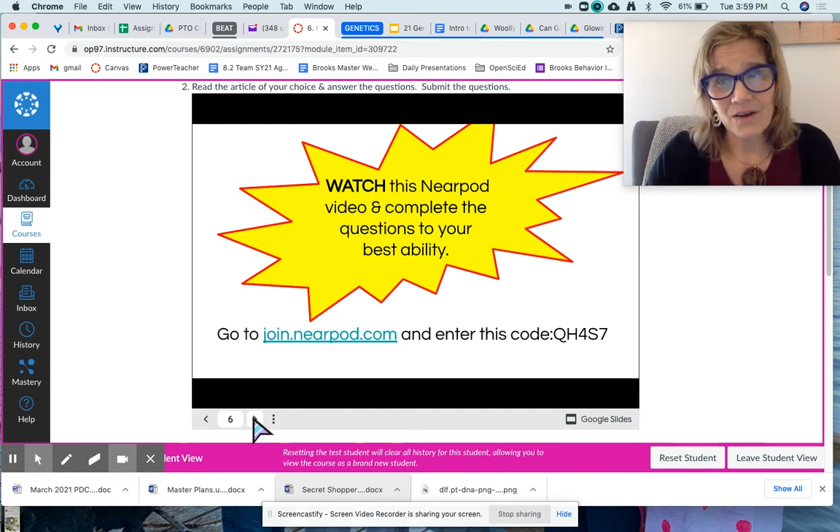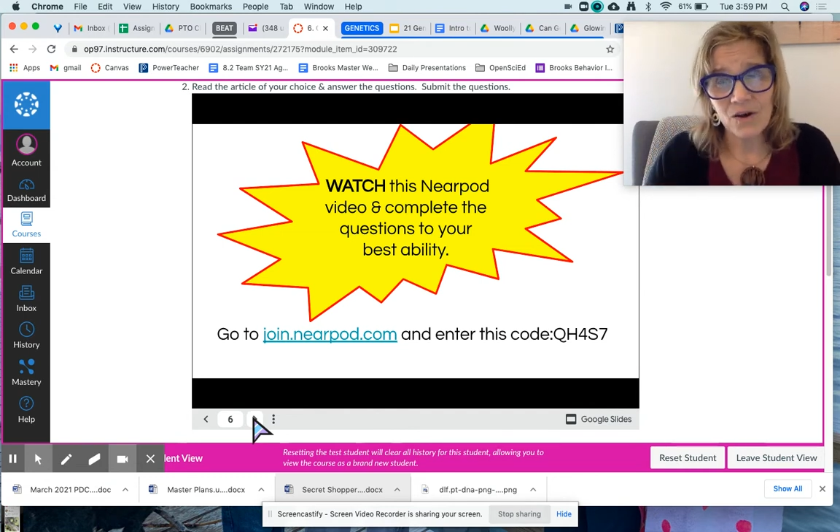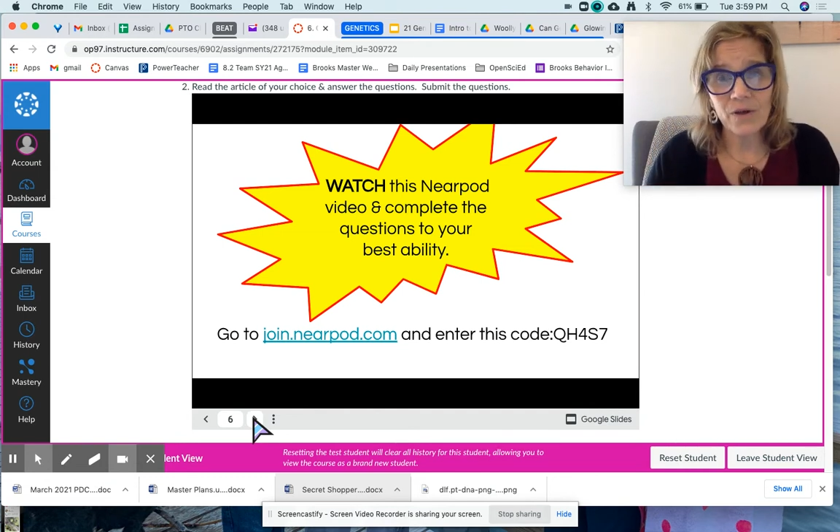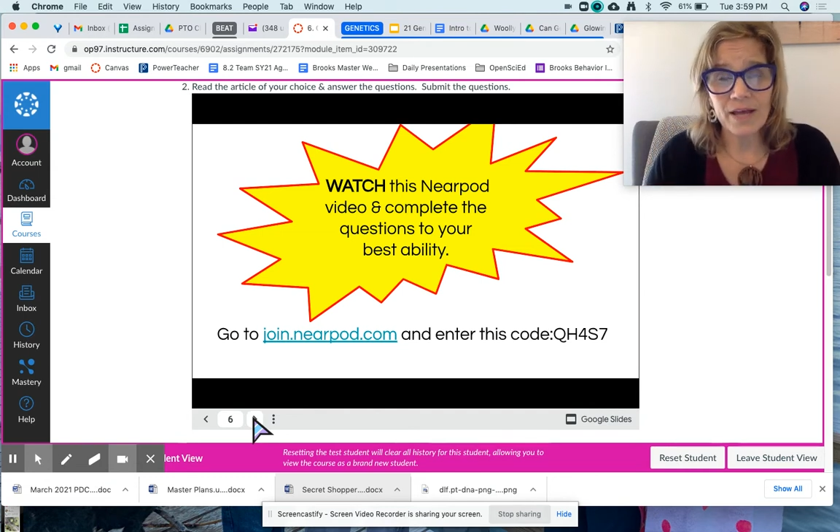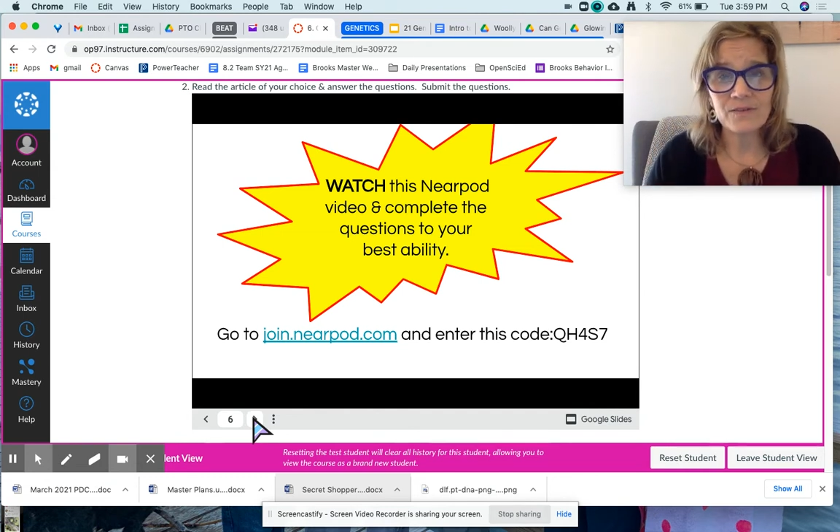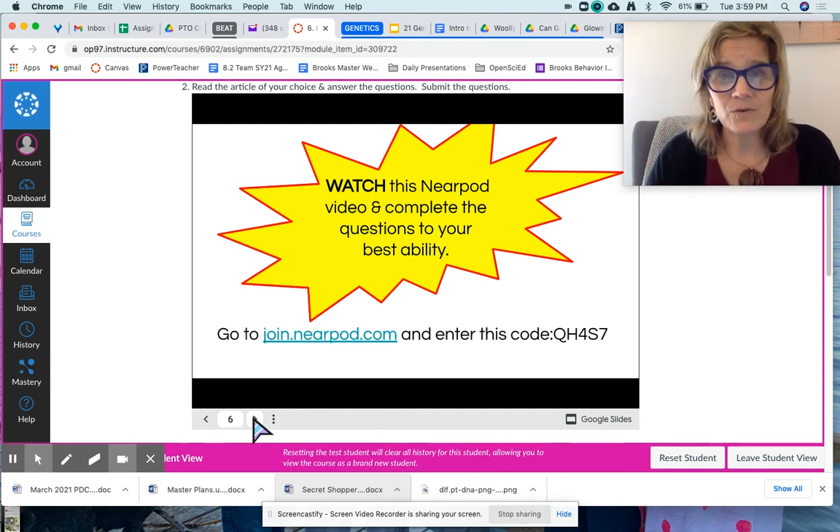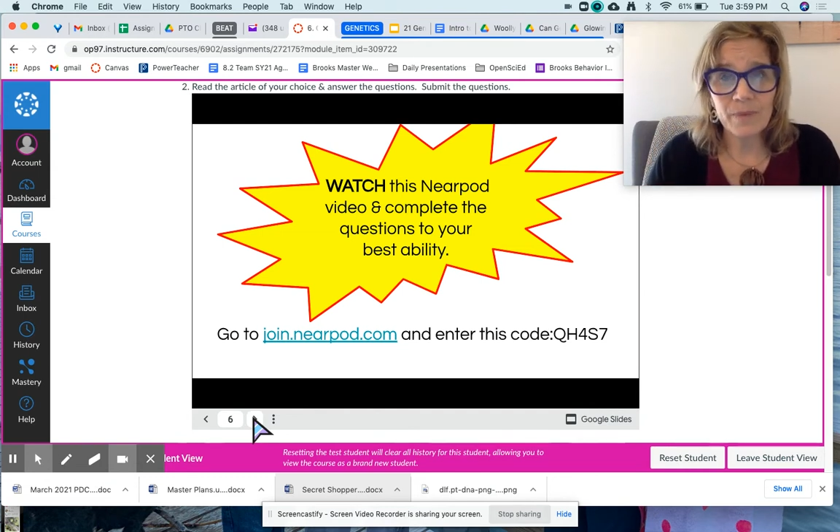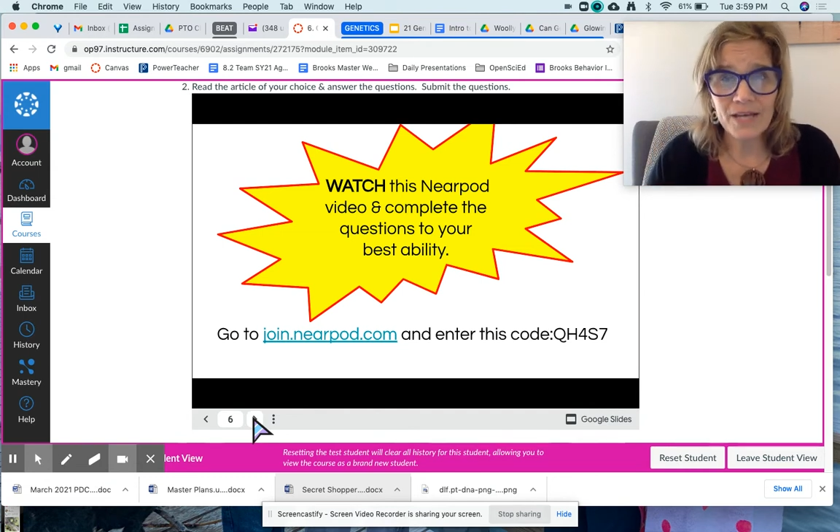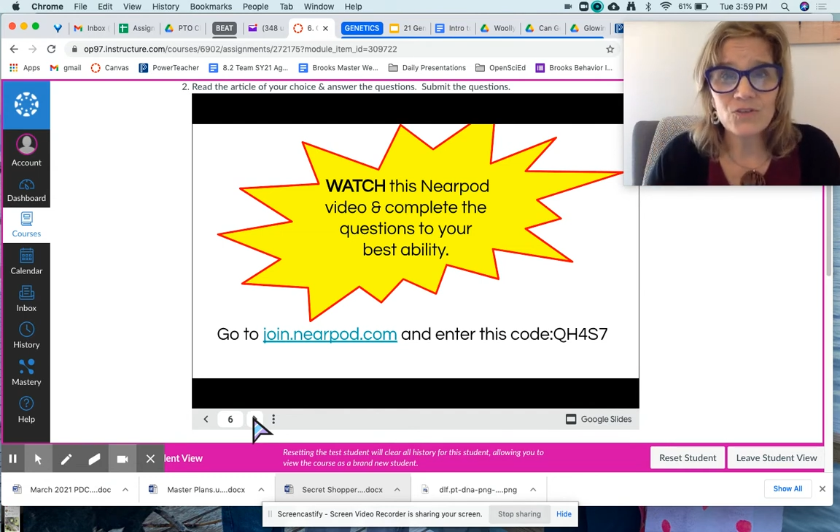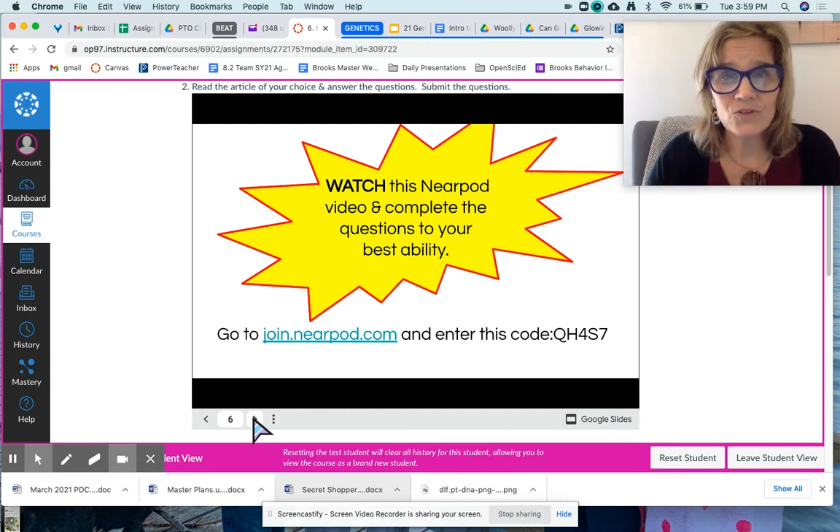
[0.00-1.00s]
Okay, so
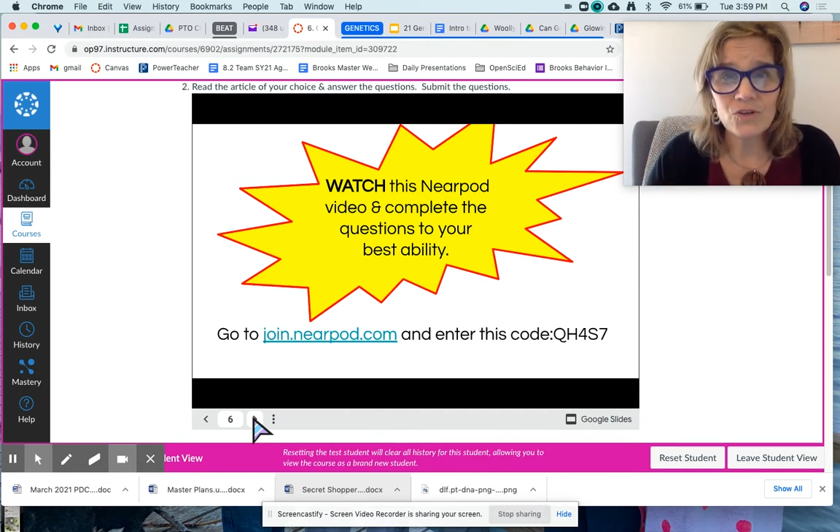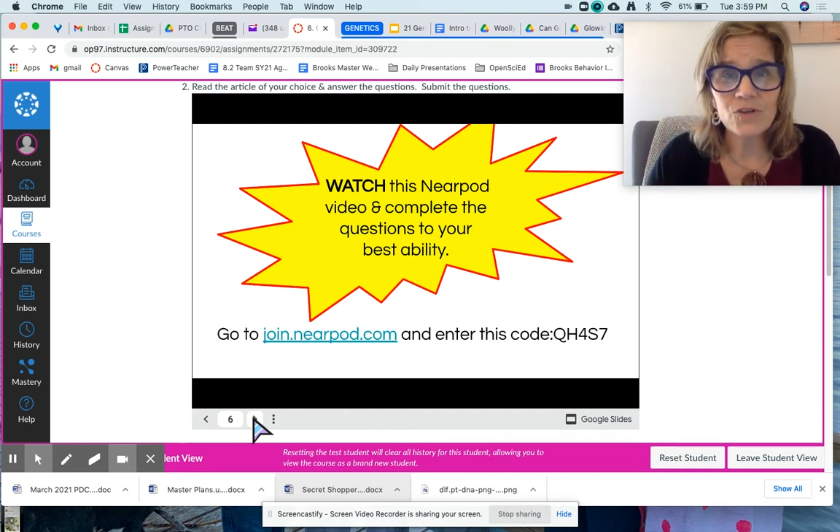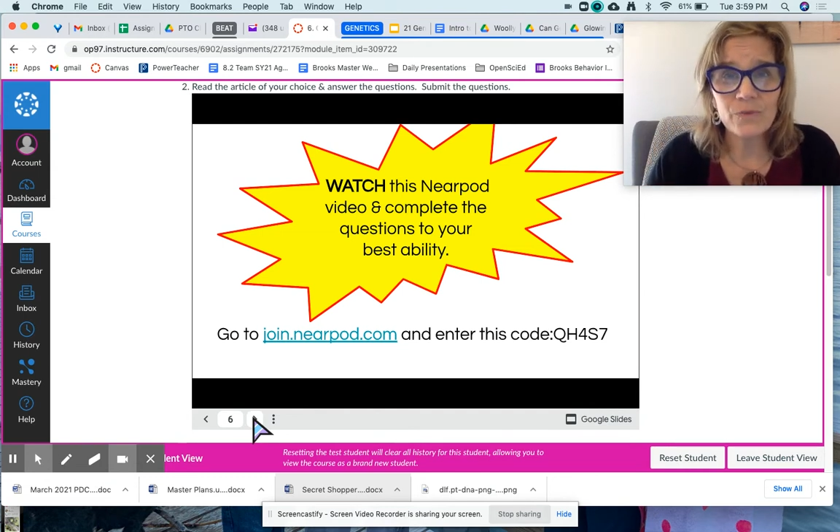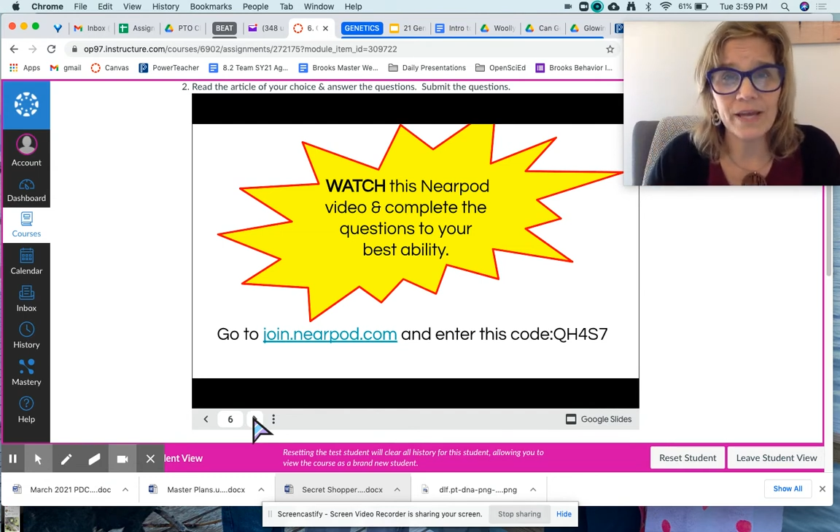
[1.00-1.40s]
make sure you